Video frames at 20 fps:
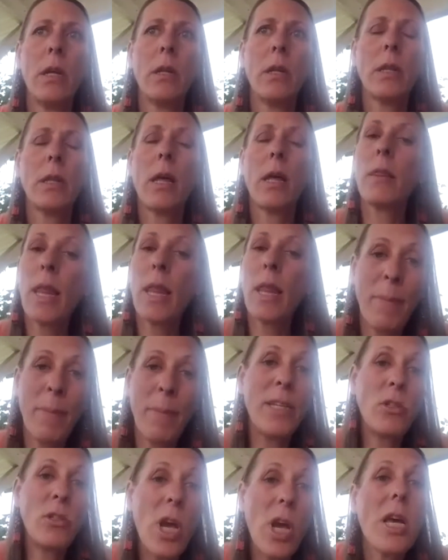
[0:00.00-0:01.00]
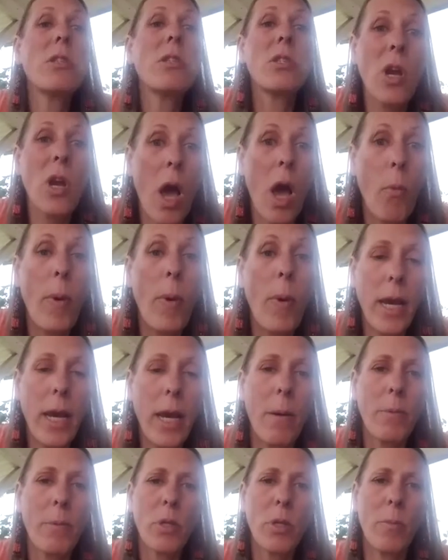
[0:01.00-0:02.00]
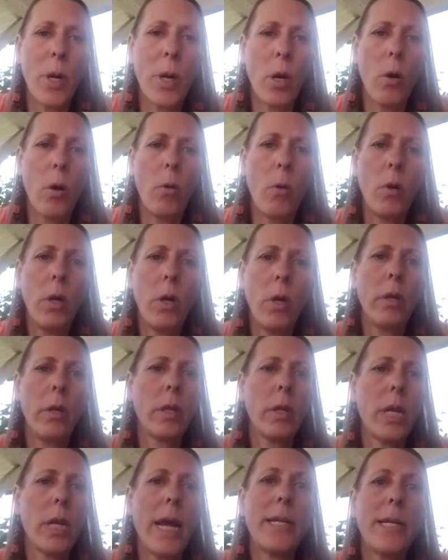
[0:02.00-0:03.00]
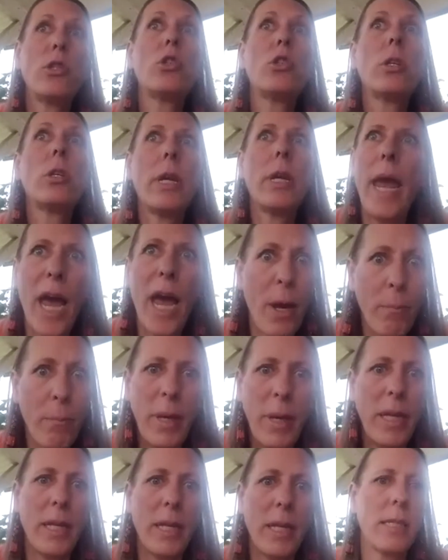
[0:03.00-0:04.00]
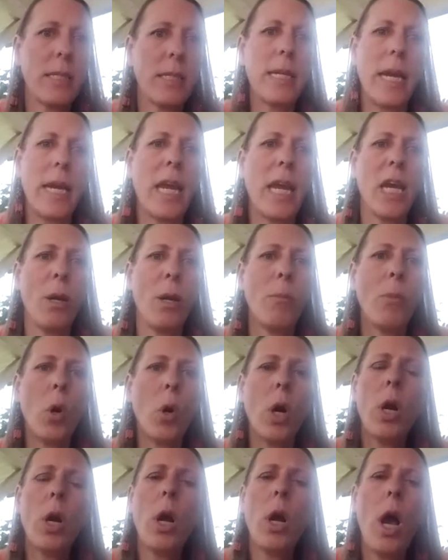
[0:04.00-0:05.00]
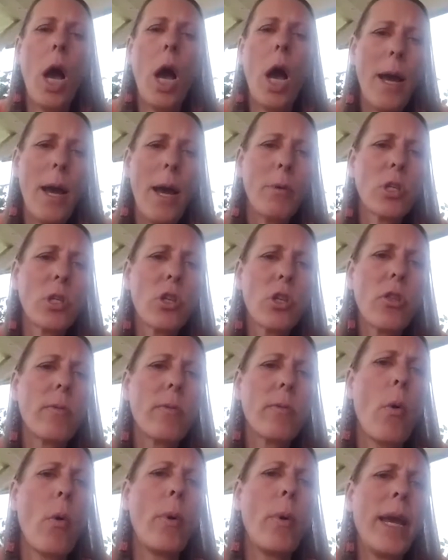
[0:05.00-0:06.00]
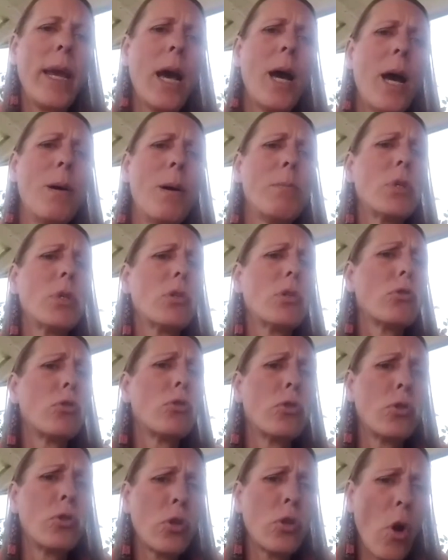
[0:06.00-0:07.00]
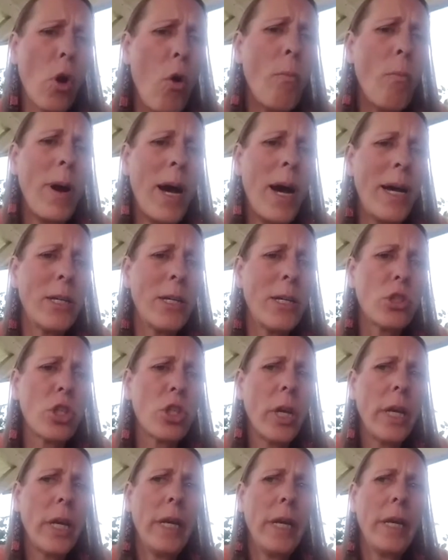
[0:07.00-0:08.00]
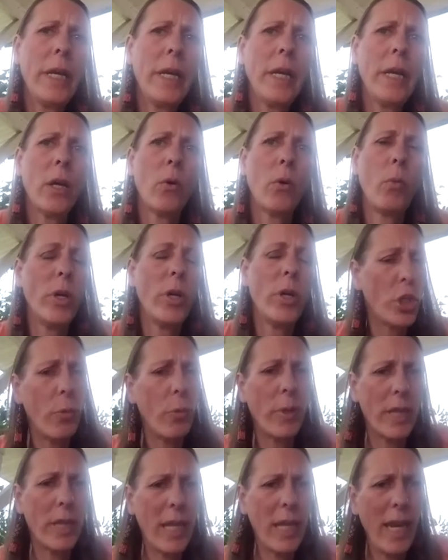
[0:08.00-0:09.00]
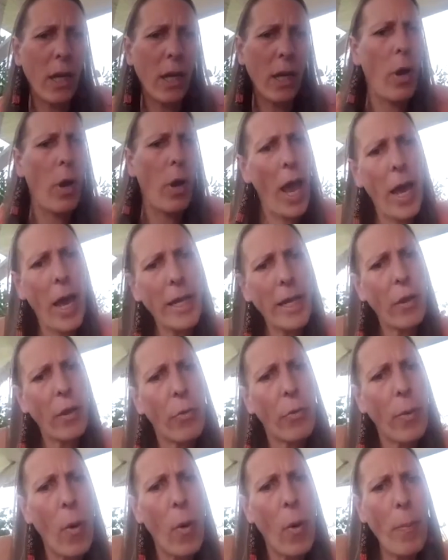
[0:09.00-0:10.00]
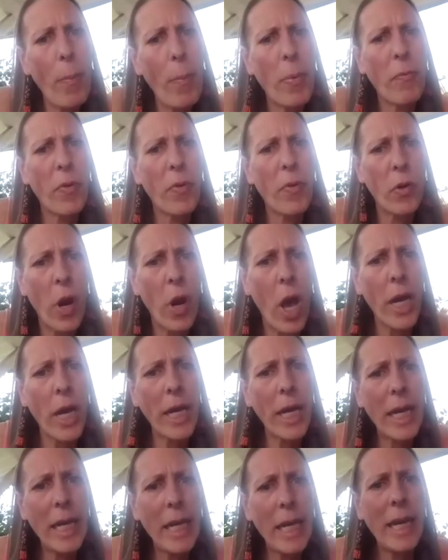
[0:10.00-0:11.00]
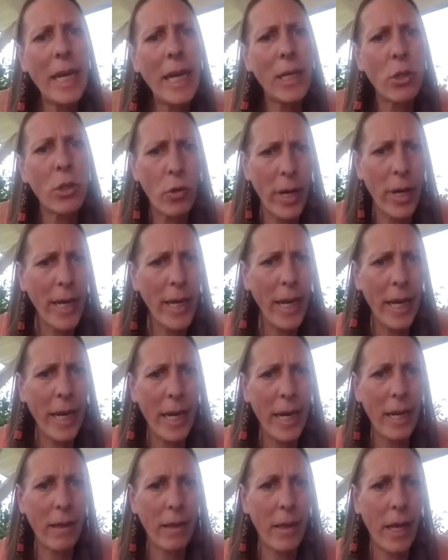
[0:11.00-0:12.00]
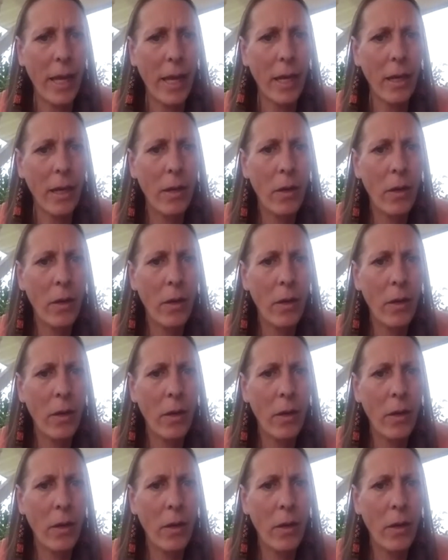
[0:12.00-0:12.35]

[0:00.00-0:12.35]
that let me just not wake up tomorrow, that I can't be this sick anymore. I was throwing up so much which you would think, well, how do you throw up if you're not eating and drinking anything?